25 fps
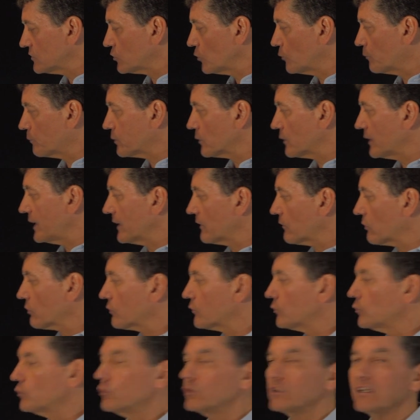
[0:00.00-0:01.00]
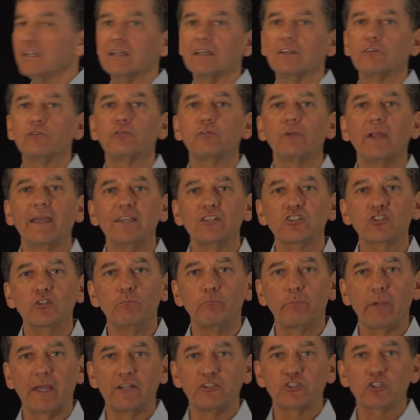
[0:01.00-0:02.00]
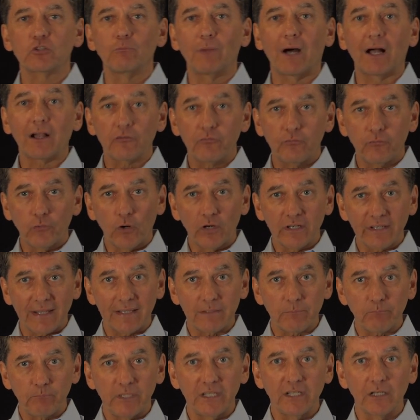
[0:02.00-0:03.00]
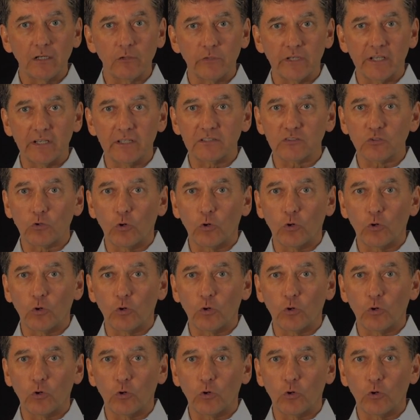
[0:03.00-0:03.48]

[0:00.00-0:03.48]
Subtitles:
to break through the inflation benchmark for that period,